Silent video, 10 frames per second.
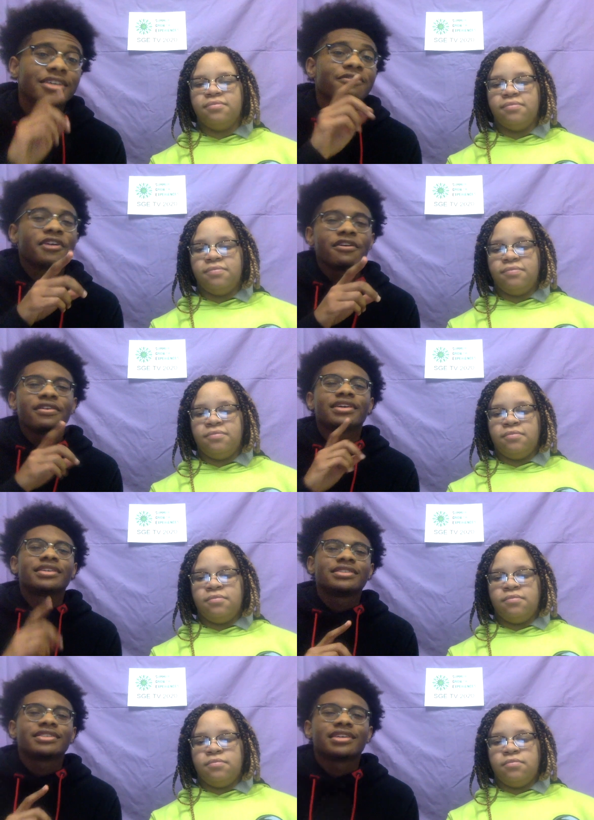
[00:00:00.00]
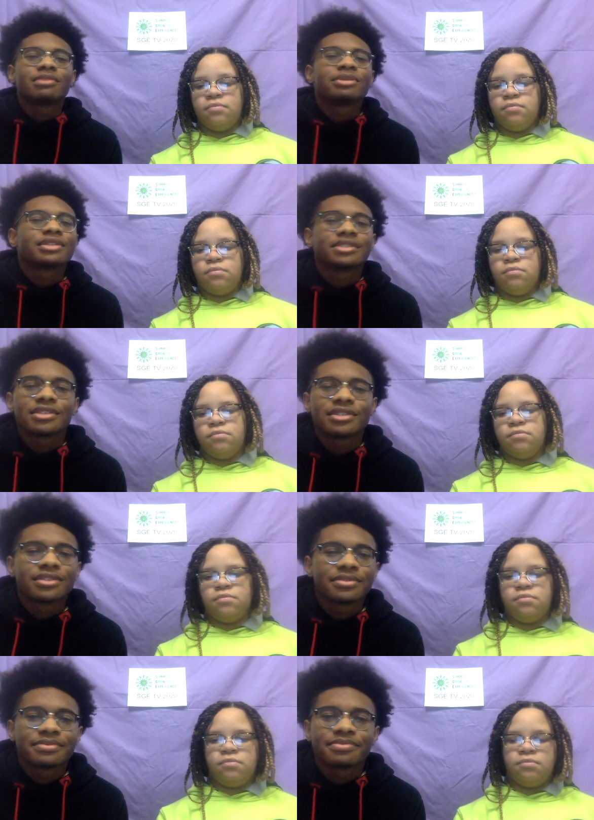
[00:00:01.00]
Speaker 1: a very understandable
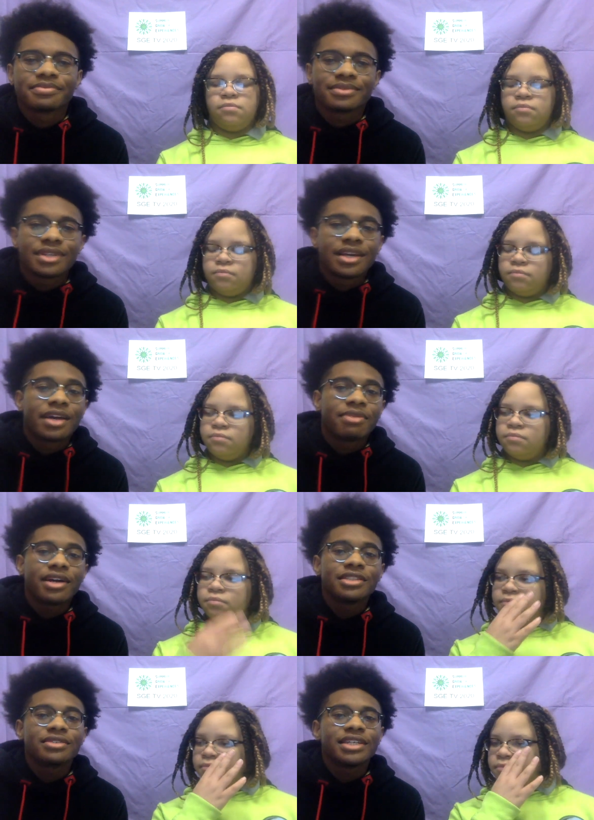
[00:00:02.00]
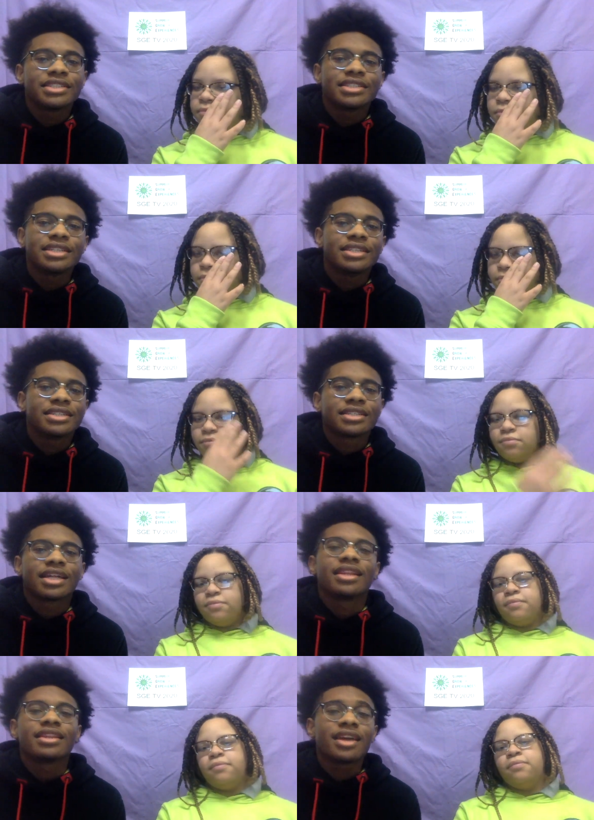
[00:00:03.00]
concern. Applying to SGE is a
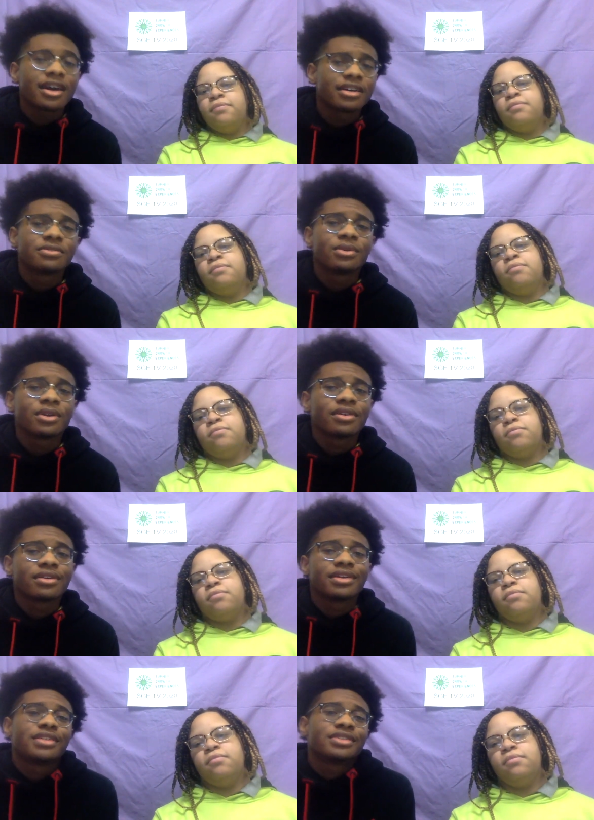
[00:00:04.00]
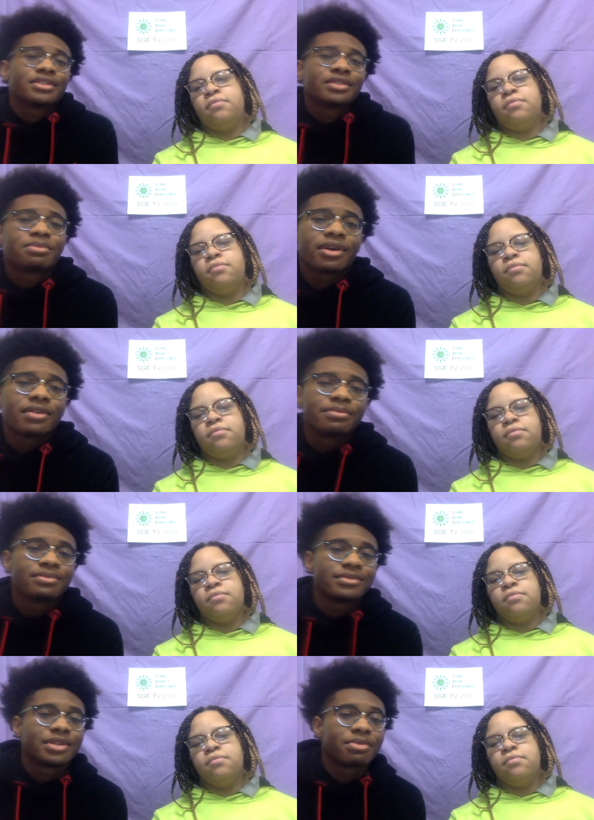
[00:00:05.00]
lot of work, and so the,
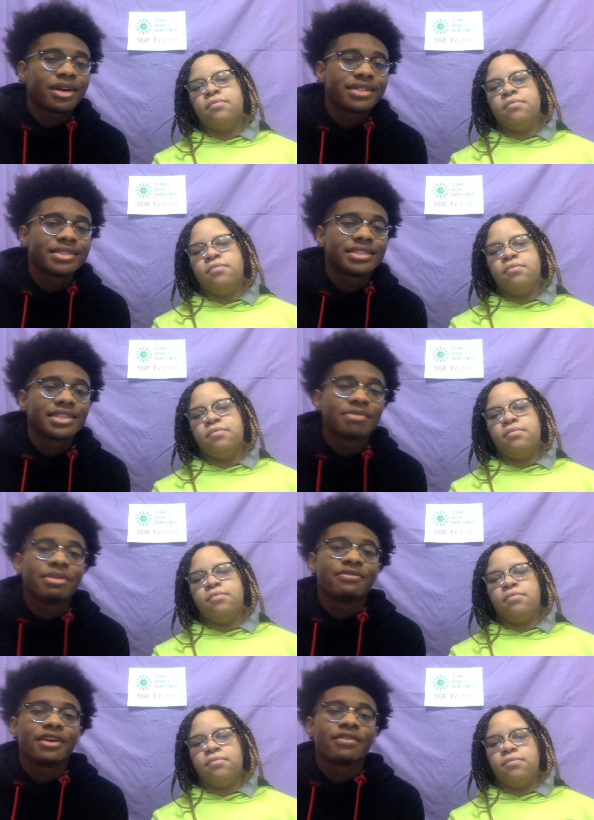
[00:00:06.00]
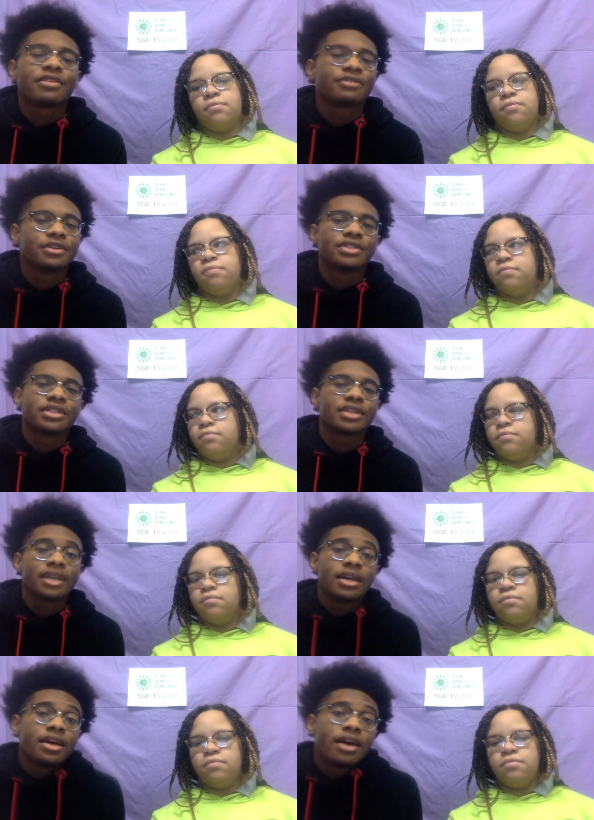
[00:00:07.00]
the process can be very confusing.
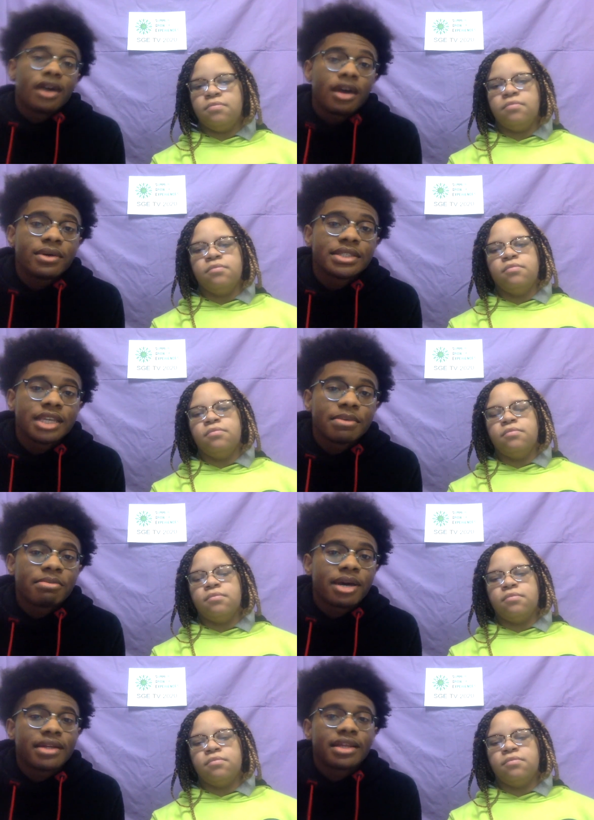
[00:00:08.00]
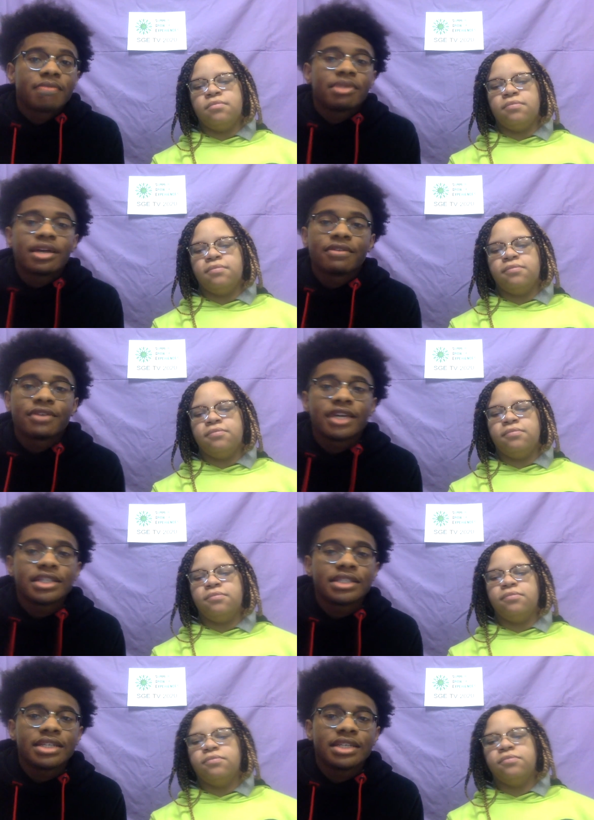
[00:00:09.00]
Always keep in mind that applying for
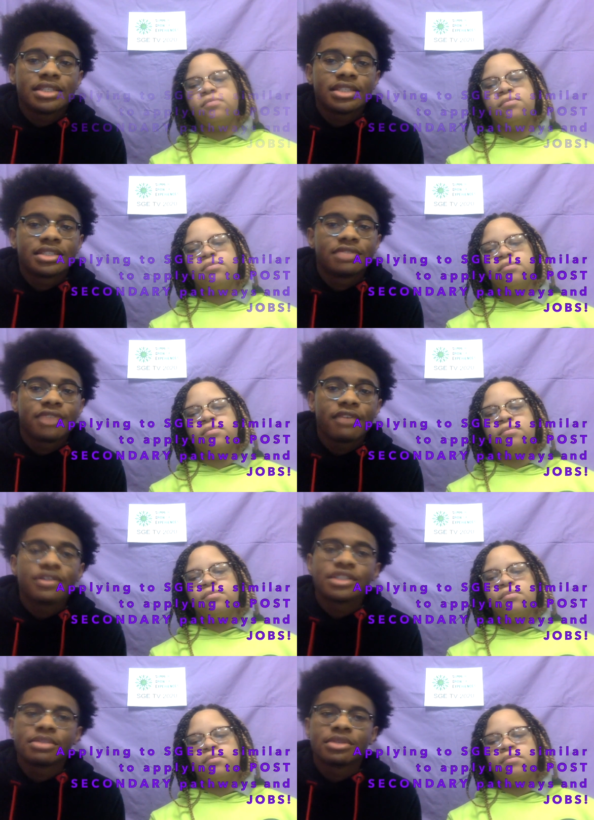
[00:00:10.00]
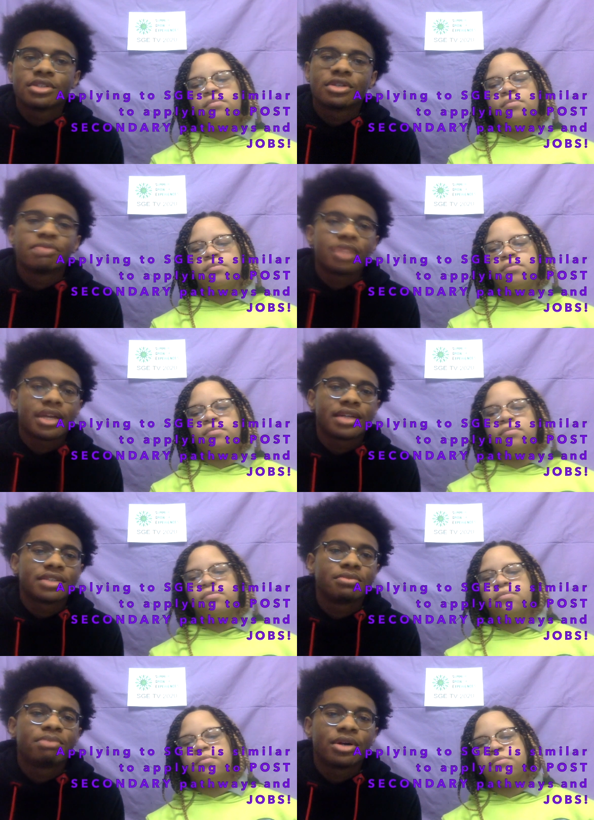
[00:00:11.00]
SGEs is very similar to apply
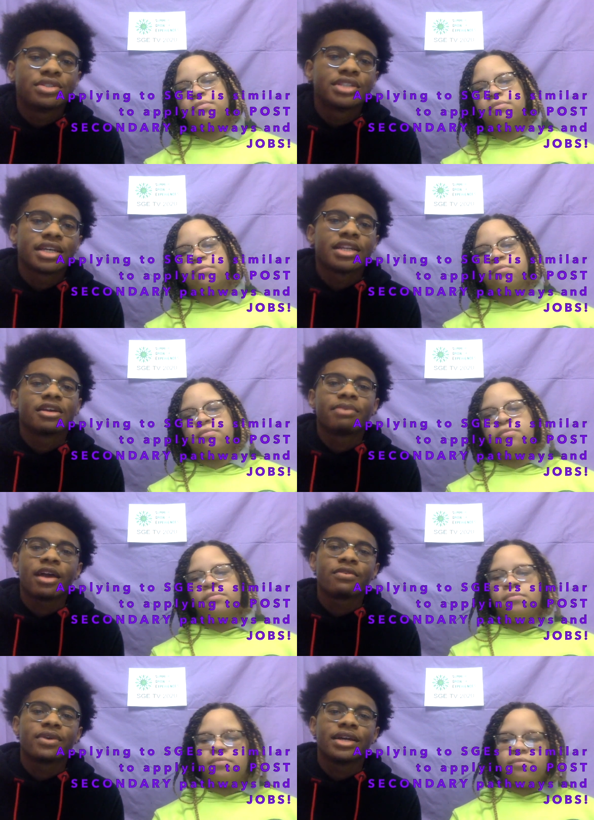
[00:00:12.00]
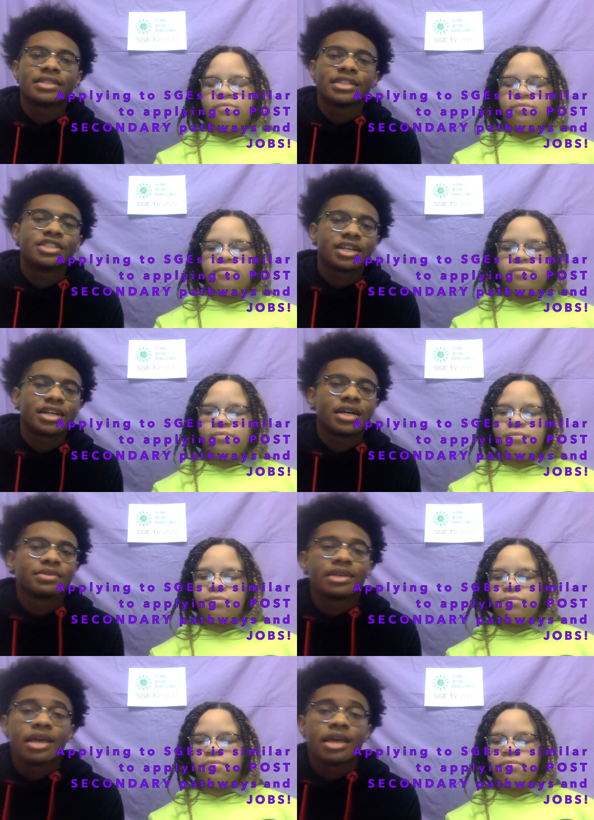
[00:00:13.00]
to post-secondary pathways and jobs.